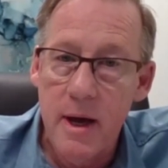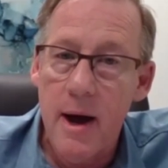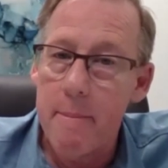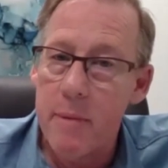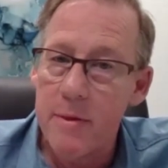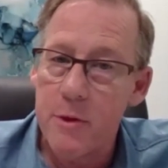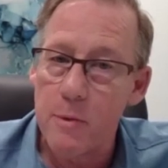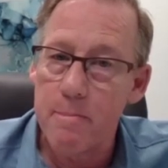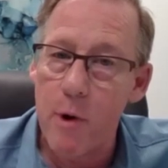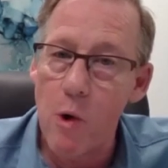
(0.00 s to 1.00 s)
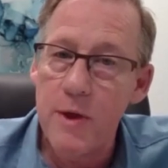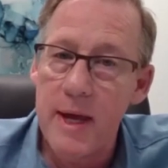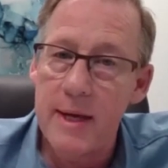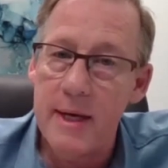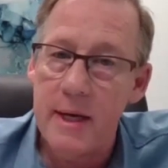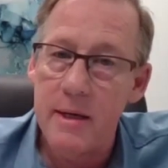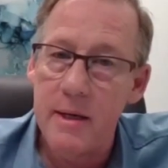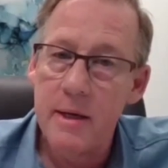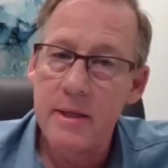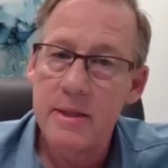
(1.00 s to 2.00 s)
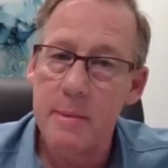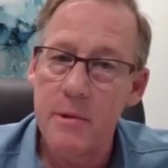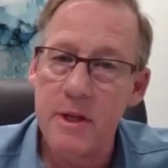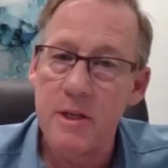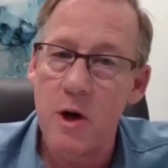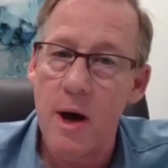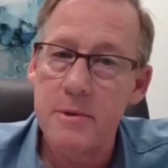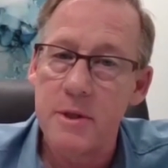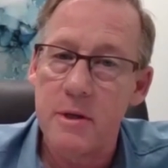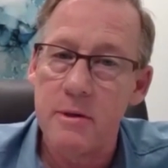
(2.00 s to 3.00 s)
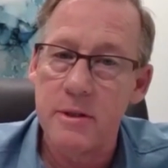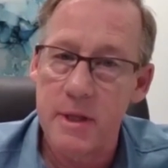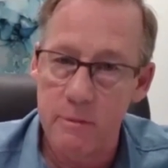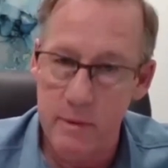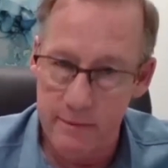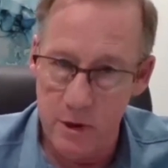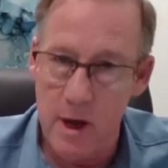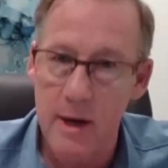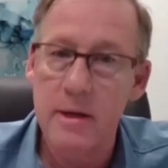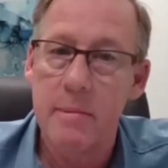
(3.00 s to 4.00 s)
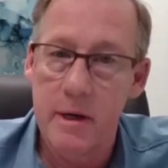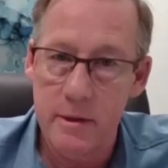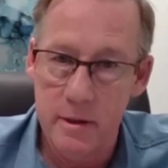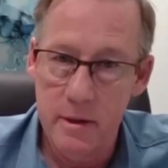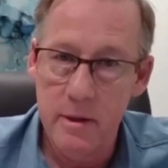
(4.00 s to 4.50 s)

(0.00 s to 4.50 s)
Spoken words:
But they're both hitting some of these obstacles that we've talked about